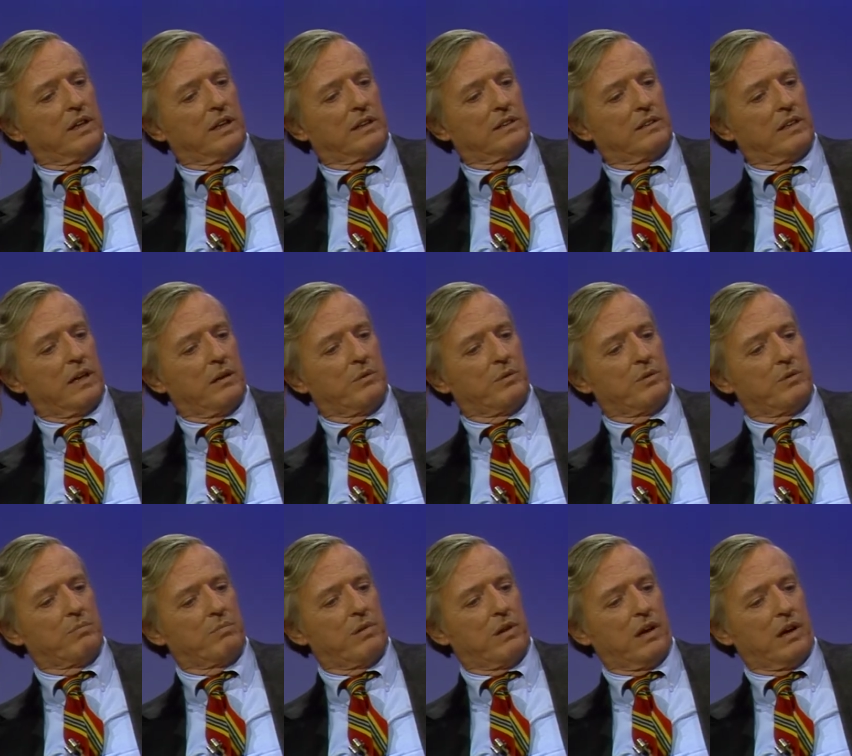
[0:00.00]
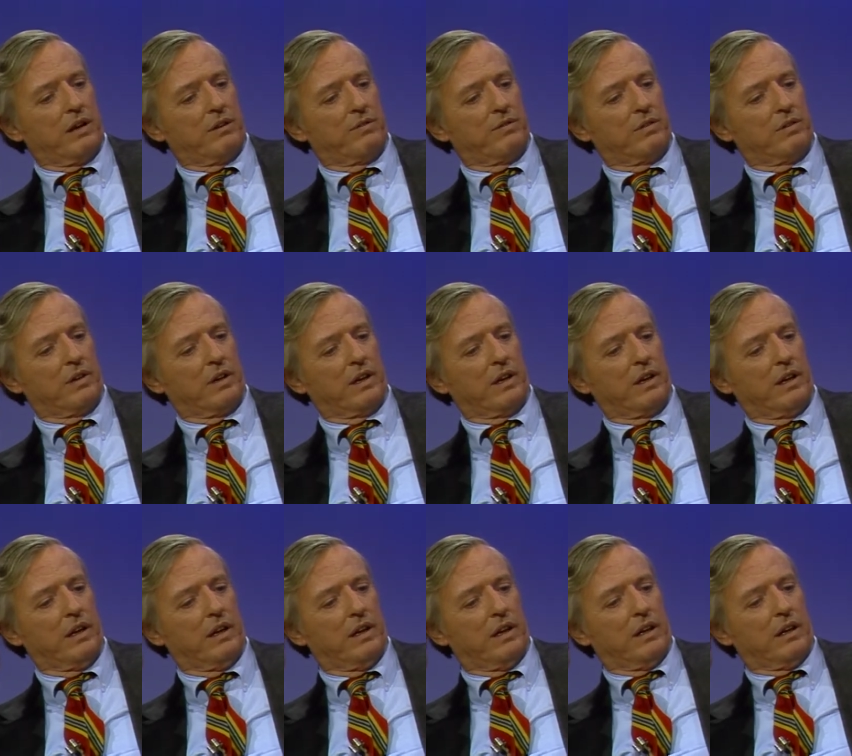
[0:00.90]
next time you apply for a
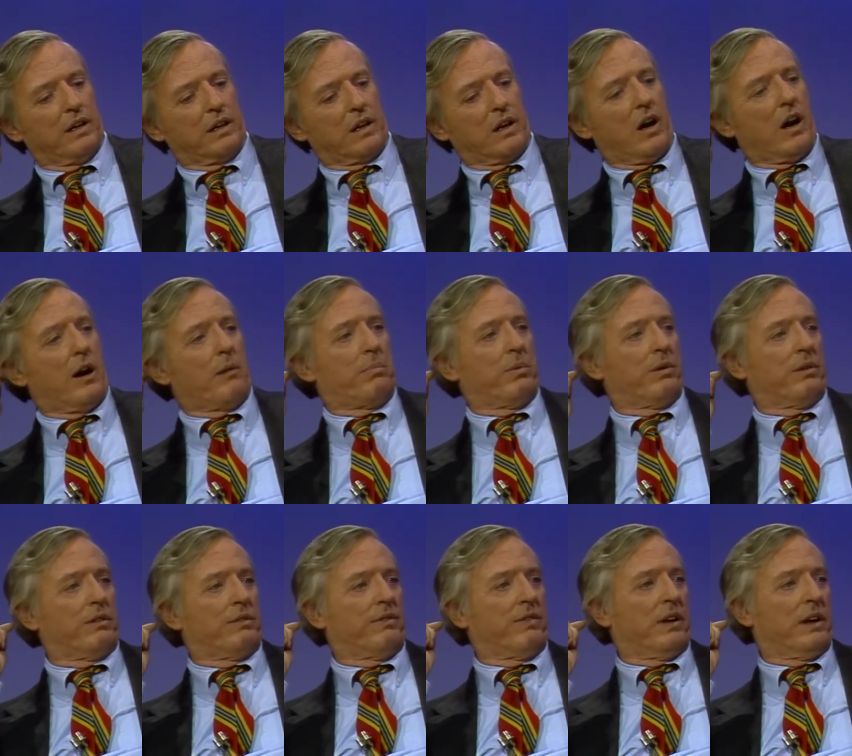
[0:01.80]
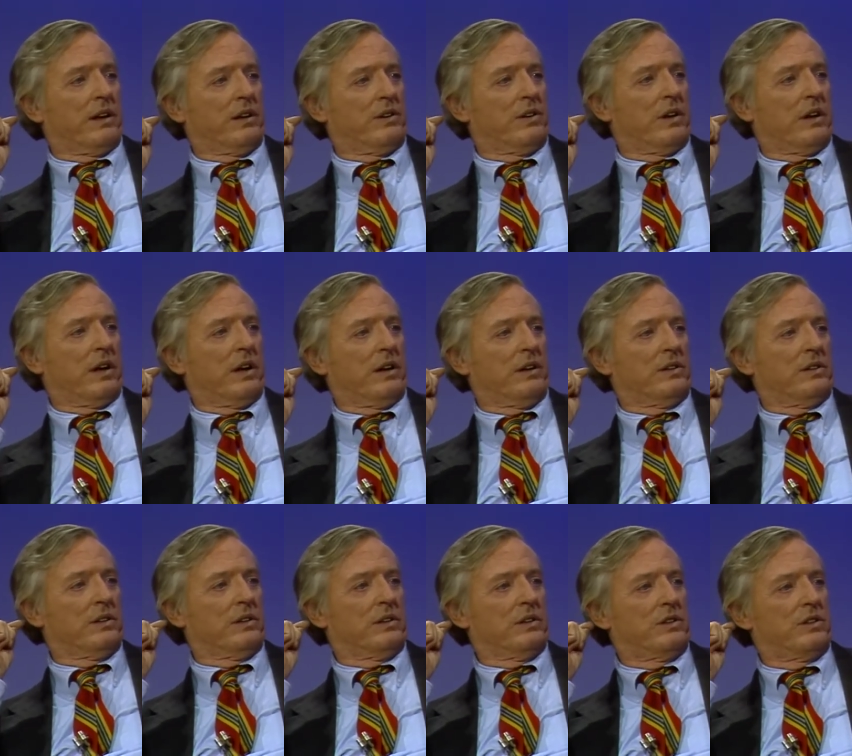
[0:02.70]
copper franchise
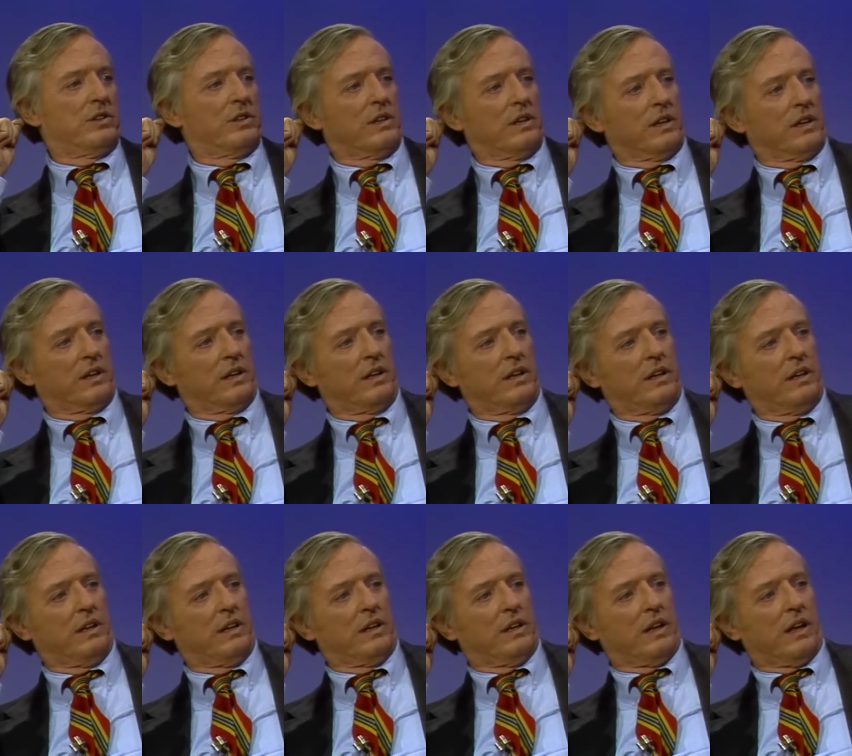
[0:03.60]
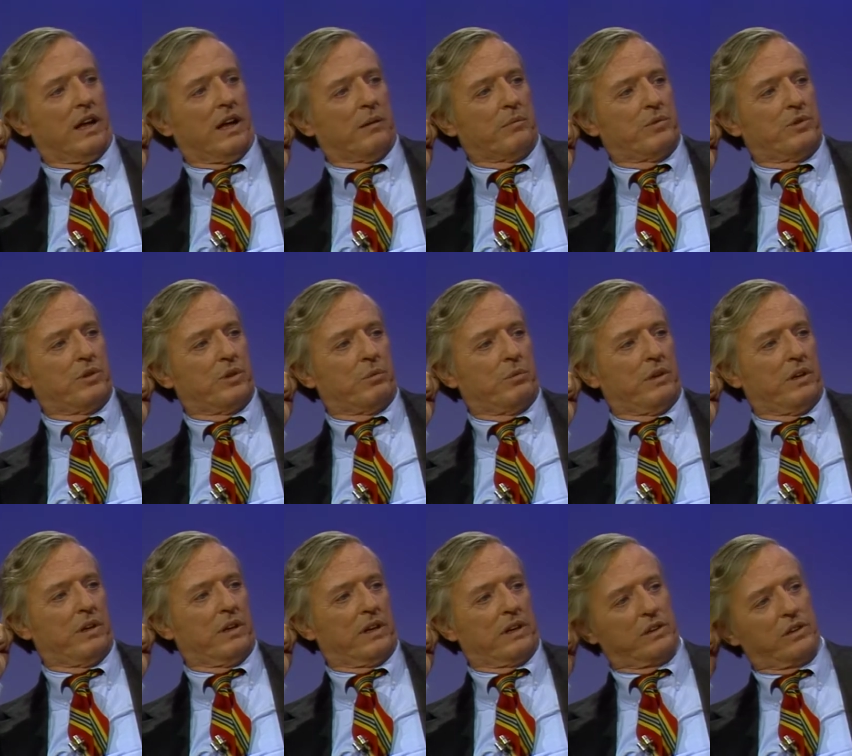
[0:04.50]
in Chile, I'm sure we
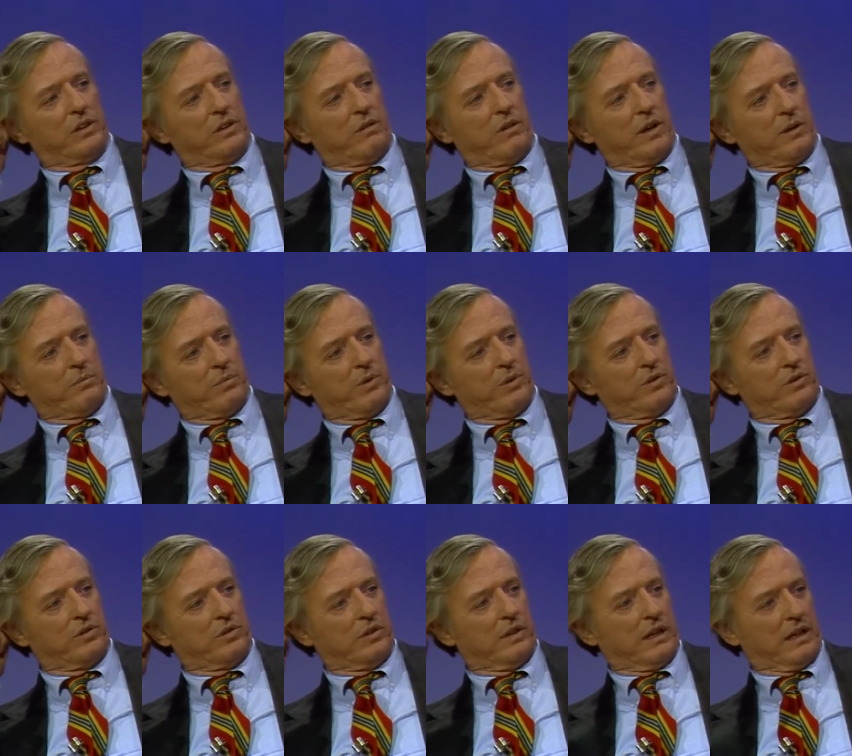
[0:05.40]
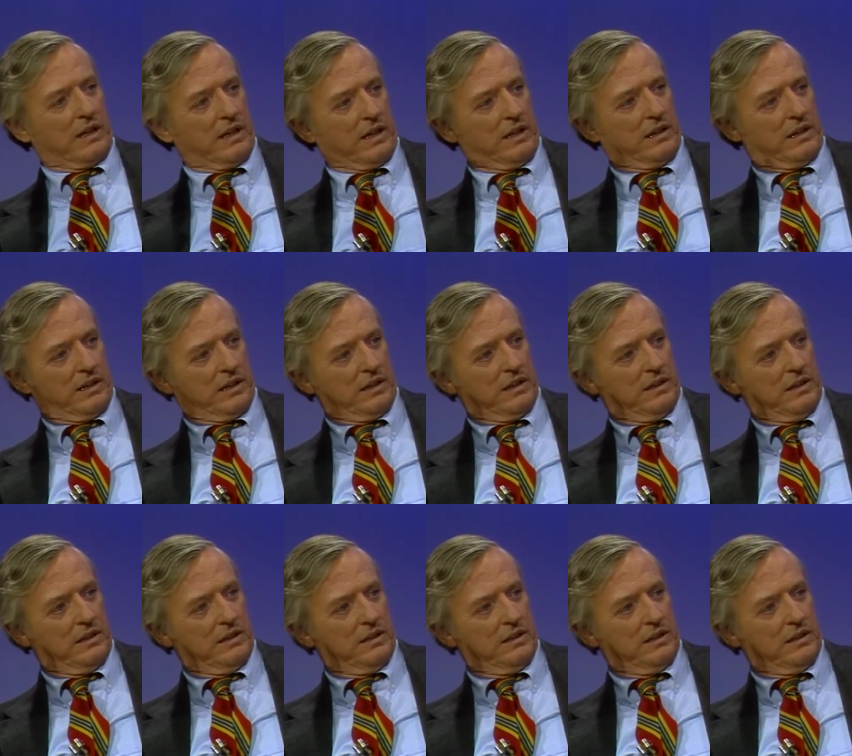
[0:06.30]
can get it to the right person. That kind of thing.